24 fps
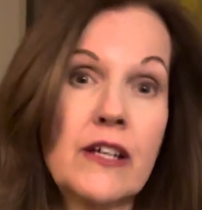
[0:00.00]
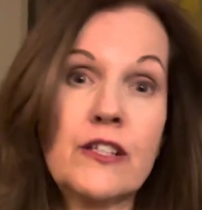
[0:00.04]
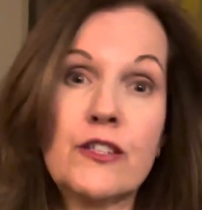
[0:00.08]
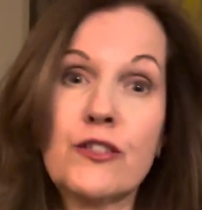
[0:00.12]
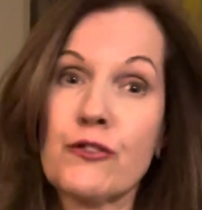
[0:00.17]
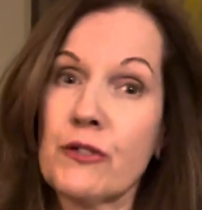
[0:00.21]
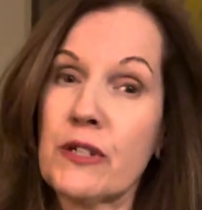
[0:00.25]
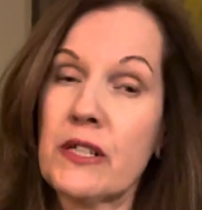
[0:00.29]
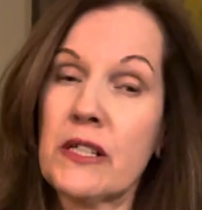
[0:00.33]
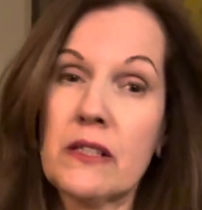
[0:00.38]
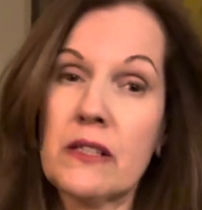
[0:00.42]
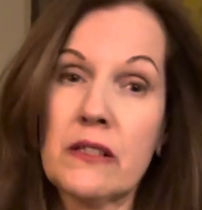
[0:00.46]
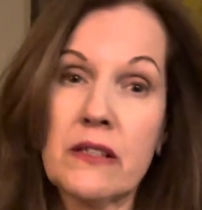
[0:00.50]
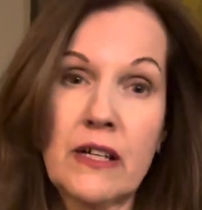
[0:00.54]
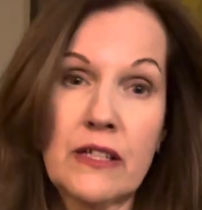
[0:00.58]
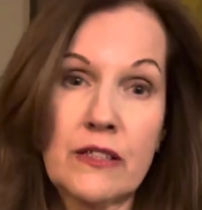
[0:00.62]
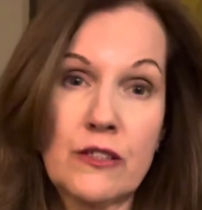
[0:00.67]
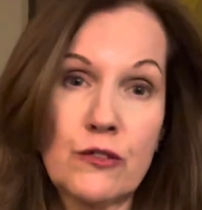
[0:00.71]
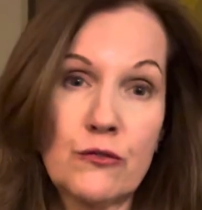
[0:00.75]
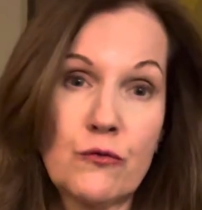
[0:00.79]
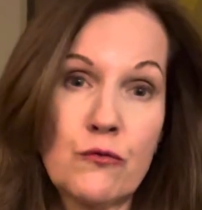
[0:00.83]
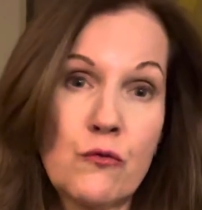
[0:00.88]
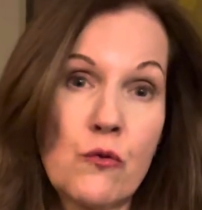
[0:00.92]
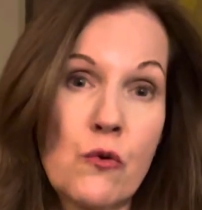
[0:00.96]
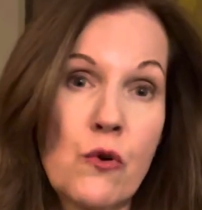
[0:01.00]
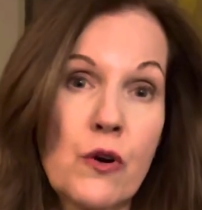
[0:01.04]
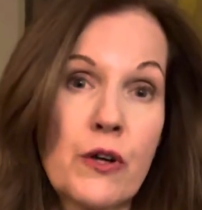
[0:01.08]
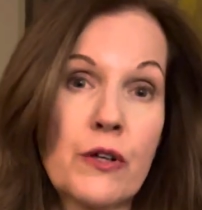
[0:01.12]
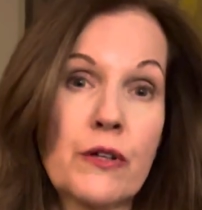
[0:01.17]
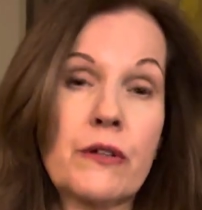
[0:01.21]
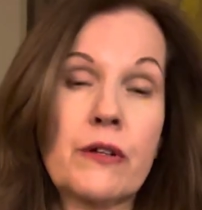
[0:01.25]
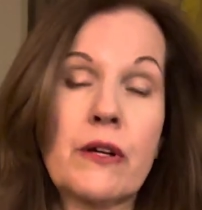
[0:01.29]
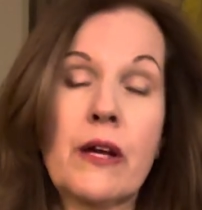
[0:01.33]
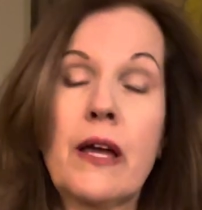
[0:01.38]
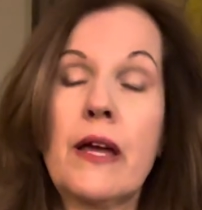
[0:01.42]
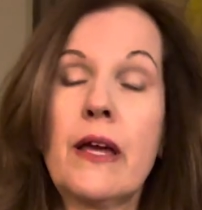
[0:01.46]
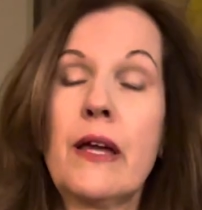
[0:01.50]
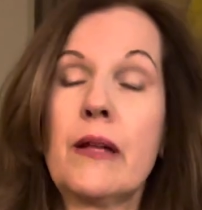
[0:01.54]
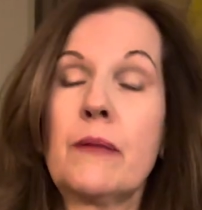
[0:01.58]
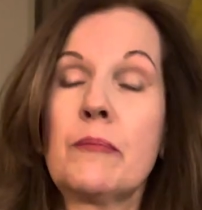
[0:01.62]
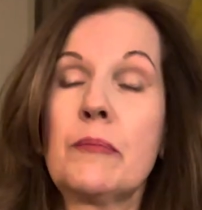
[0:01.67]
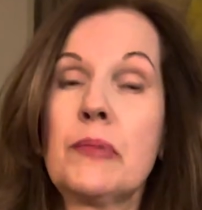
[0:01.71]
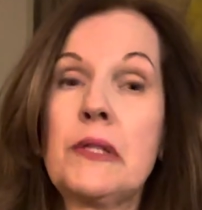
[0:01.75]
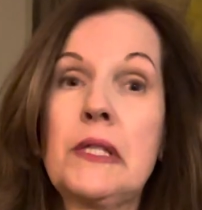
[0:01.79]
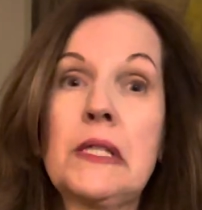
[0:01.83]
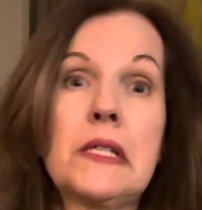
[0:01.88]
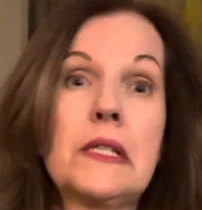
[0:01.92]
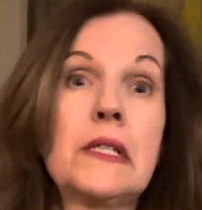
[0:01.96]
Drink lots of water, and
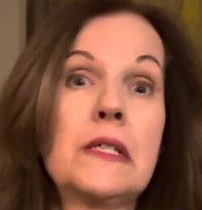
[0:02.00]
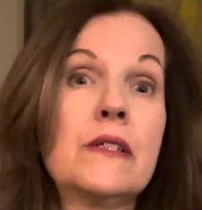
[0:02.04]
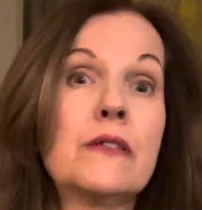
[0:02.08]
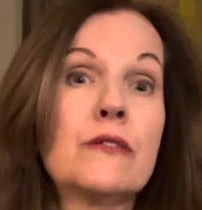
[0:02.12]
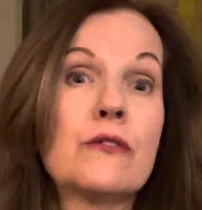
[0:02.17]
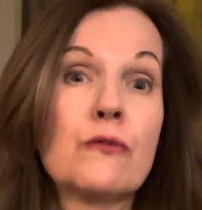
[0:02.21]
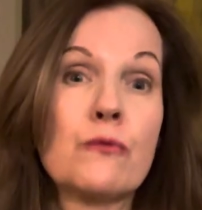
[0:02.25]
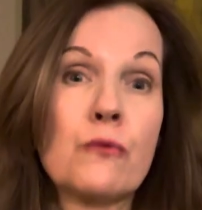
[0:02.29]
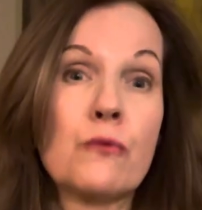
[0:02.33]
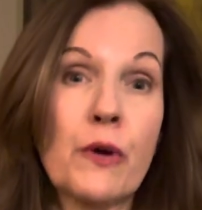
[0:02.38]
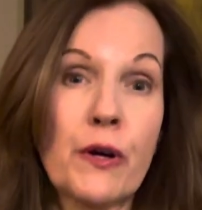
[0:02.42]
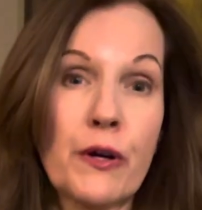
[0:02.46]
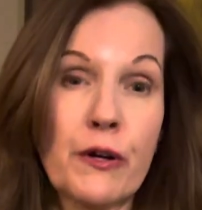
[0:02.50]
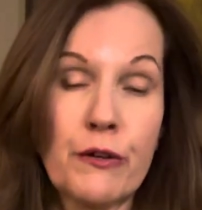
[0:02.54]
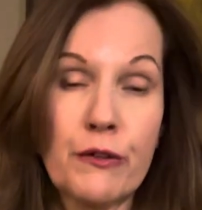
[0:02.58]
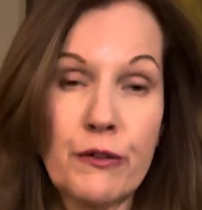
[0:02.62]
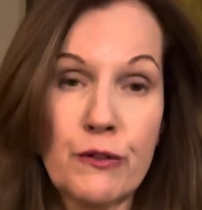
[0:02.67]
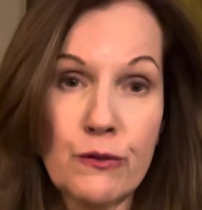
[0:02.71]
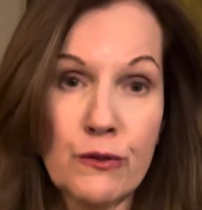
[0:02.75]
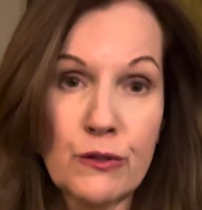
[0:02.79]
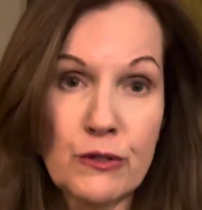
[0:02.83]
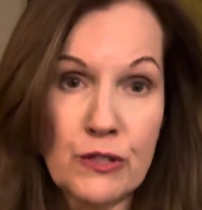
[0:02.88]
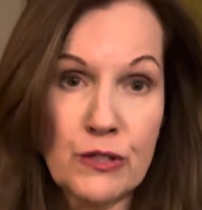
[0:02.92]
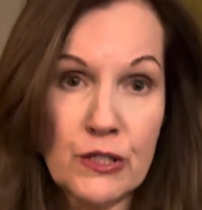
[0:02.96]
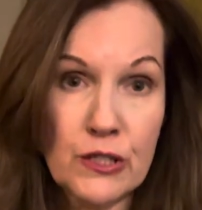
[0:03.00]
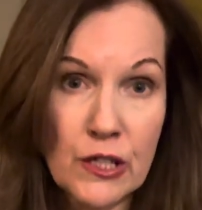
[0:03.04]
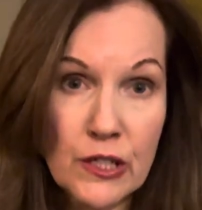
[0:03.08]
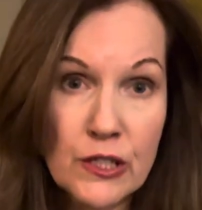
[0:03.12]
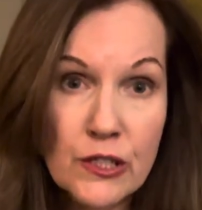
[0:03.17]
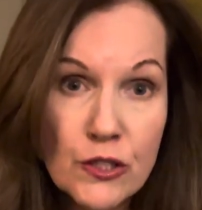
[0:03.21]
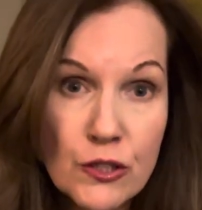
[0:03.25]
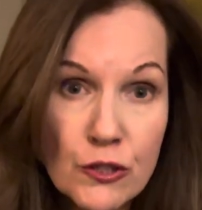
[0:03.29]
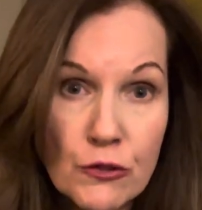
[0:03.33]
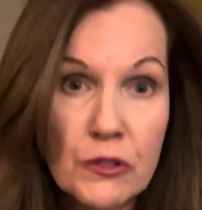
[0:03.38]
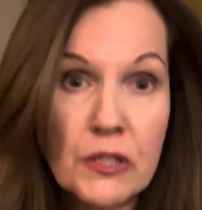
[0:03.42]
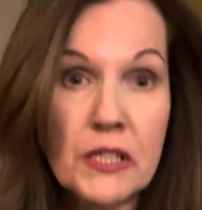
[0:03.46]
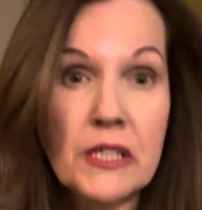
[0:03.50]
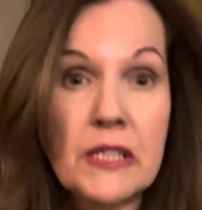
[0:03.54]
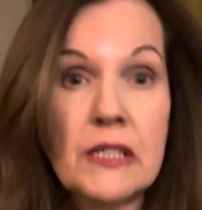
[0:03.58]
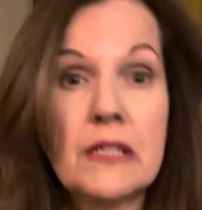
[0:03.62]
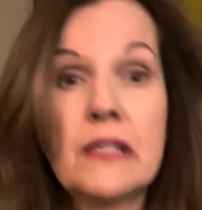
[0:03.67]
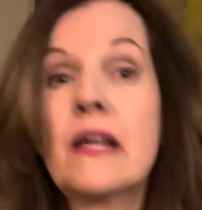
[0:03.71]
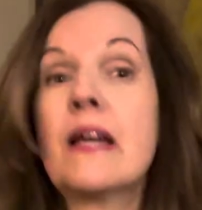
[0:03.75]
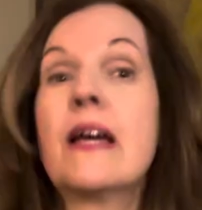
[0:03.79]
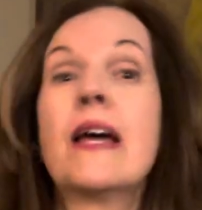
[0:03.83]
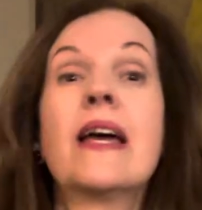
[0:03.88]
please wear your sunscreen.